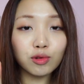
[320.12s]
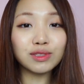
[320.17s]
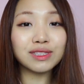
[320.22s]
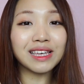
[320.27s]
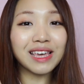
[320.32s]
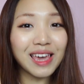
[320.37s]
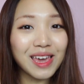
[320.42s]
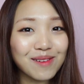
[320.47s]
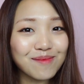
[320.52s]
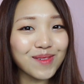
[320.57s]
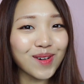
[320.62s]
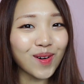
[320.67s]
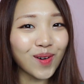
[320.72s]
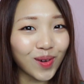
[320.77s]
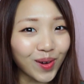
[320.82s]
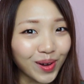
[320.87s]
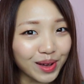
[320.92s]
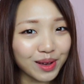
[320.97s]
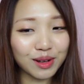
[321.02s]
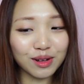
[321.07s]
hip
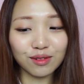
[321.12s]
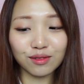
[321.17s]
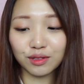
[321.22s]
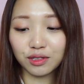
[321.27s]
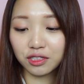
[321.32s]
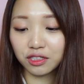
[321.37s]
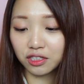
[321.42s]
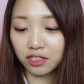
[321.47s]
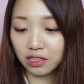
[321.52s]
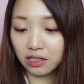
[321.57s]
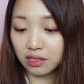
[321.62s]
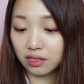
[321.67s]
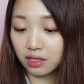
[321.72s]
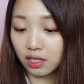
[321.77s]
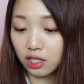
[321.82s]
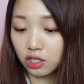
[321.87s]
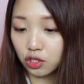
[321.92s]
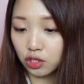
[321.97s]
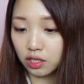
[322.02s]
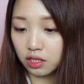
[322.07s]
oil, which is
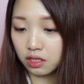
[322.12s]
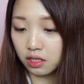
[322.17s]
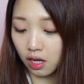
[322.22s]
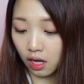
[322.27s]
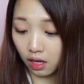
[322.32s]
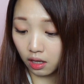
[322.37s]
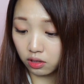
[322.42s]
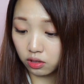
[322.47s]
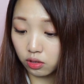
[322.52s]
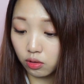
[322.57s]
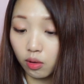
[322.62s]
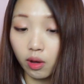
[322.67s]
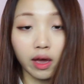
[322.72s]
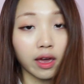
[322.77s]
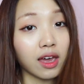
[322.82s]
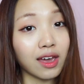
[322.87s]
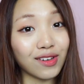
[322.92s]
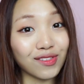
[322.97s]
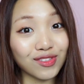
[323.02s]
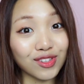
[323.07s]
interesting. So I
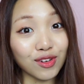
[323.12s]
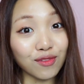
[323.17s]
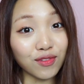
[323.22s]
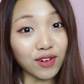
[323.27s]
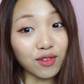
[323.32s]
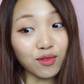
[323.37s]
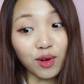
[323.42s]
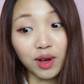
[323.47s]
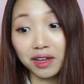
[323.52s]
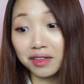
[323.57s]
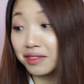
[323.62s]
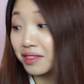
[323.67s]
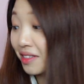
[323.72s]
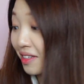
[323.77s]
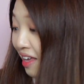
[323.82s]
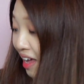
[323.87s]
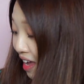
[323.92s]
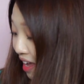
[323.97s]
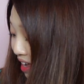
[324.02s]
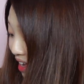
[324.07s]
have different ones.
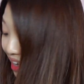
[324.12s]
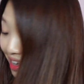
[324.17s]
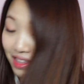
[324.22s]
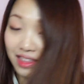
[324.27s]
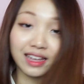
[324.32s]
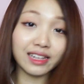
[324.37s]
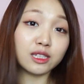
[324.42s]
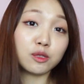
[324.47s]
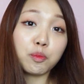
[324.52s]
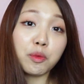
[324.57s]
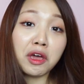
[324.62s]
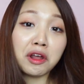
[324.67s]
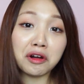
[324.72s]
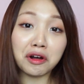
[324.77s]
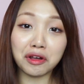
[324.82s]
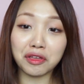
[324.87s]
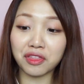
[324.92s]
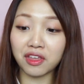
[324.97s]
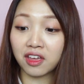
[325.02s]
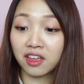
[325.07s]
Hey, that's
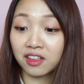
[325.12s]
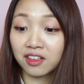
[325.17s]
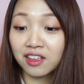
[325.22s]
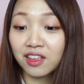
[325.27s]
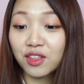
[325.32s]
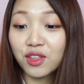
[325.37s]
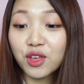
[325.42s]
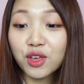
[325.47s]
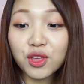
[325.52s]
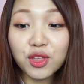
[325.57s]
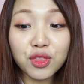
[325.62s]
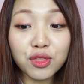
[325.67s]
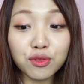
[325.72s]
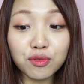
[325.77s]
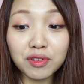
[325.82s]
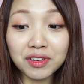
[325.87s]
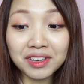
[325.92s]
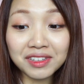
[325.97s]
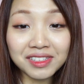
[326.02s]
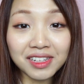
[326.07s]
better than
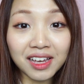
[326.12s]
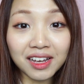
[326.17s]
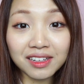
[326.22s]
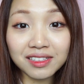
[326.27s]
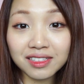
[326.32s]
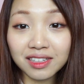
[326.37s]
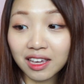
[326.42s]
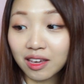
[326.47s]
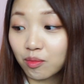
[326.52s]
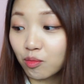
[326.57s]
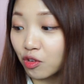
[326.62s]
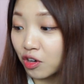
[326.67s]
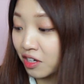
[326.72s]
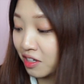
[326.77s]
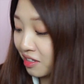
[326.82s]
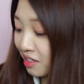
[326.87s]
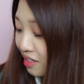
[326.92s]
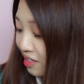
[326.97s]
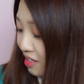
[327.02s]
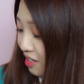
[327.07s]
3 exact same
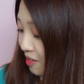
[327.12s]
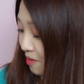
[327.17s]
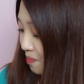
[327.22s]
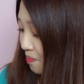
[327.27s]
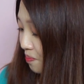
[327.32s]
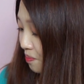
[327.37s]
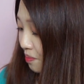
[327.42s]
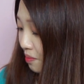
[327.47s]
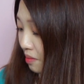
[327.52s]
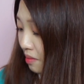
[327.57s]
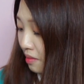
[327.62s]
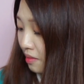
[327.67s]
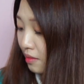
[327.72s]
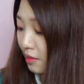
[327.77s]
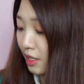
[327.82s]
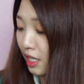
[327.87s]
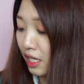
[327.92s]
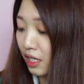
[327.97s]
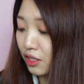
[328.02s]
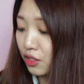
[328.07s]
ones.
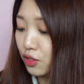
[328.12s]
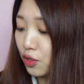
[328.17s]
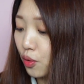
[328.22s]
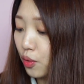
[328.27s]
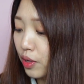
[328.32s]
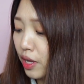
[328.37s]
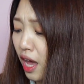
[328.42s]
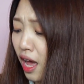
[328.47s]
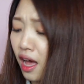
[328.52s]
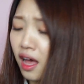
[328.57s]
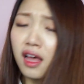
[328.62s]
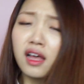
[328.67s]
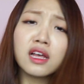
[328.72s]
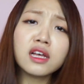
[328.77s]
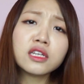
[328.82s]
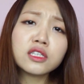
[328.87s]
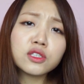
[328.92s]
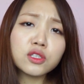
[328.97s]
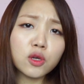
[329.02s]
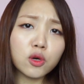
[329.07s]
So yeah,
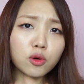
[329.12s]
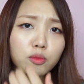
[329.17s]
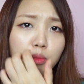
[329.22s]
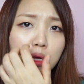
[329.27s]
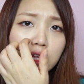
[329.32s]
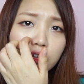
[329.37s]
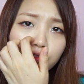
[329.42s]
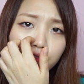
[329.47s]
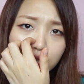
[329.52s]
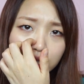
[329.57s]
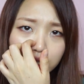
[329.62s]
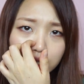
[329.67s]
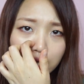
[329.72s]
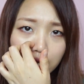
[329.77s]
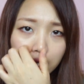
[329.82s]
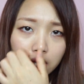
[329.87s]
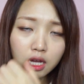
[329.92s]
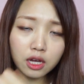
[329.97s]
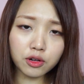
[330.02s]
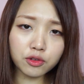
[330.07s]
so Melvita,
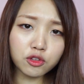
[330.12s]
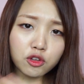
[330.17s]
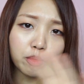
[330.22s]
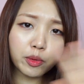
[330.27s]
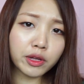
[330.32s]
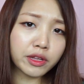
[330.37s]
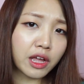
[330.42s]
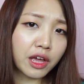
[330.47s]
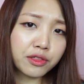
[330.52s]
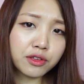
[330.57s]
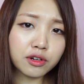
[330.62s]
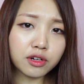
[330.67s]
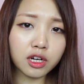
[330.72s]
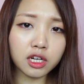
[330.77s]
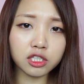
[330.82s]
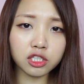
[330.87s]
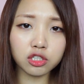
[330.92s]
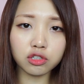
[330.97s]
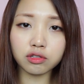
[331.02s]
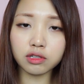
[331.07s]
I don't know about other
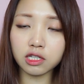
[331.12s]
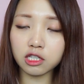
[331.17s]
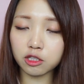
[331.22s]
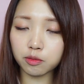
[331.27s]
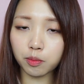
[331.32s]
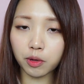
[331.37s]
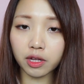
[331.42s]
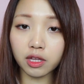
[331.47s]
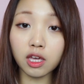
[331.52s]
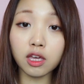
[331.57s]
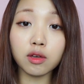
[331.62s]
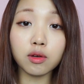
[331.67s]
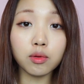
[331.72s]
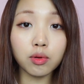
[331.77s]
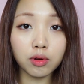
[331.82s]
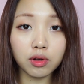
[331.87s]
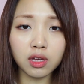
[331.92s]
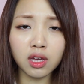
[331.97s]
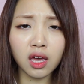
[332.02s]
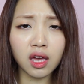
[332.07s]
countries, but in
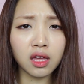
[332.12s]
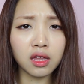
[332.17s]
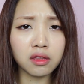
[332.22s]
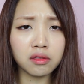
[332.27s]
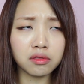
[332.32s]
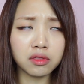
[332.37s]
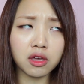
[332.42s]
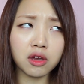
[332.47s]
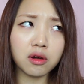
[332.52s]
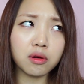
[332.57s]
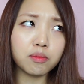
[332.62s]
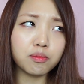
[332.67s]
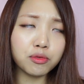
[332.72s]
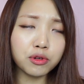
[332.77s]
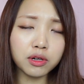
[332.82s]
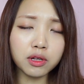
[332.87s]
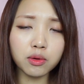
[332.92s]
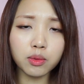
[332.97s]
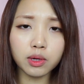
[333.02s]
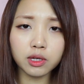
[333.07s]
Korea, they're
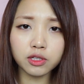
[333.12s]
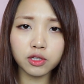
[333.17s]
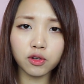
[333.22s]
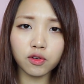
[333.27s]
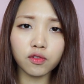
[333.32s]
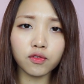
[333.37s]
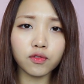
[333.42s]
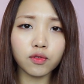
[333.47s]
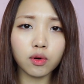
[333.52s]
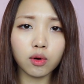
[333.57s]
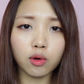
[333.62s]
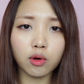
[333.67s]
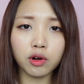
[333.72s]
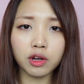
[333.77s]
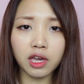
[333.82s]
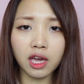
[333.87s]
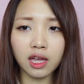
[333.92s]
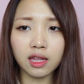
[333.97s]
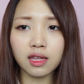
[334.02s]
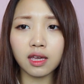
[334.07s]
pretty well known for
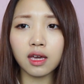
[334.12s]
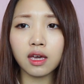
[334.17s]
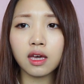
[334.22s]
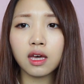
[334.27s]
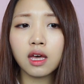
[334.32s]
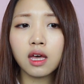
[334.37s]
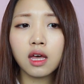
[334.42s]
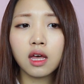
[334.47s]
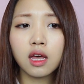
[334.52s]
organic